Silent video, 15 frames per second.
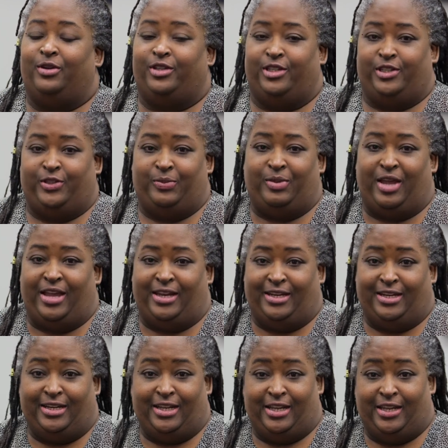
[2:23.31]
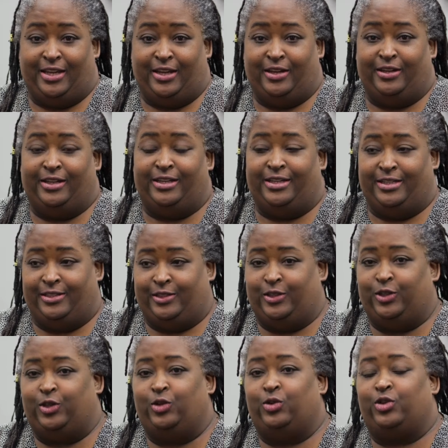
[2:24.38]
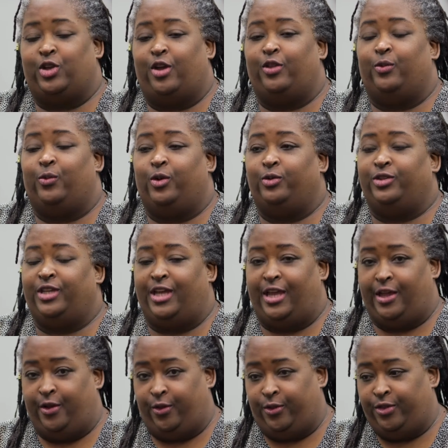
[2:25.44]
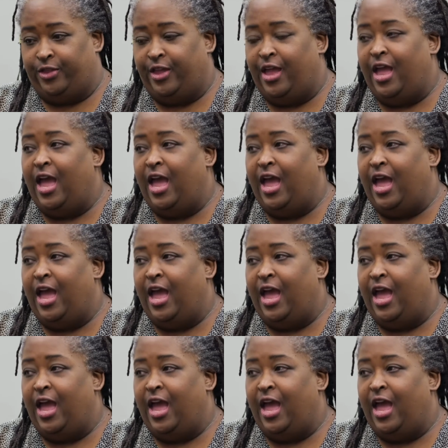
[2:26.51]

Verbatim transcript: participated in Lynn Institute's On the Road to Health